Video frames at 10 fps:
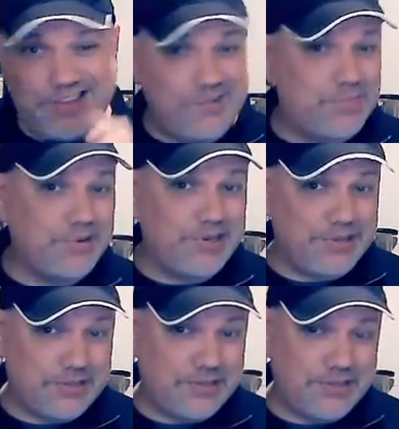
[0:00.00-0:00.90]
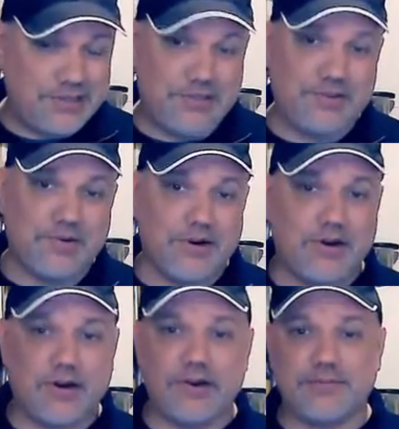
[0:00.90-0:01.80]
inputted into our
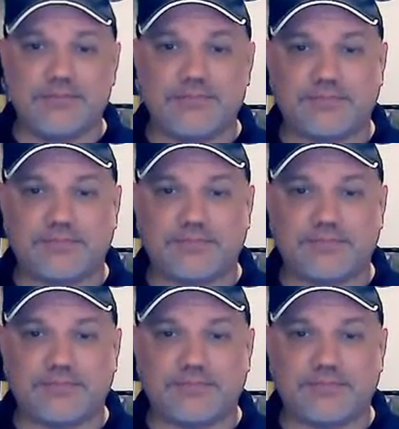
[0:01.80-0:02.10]
heart?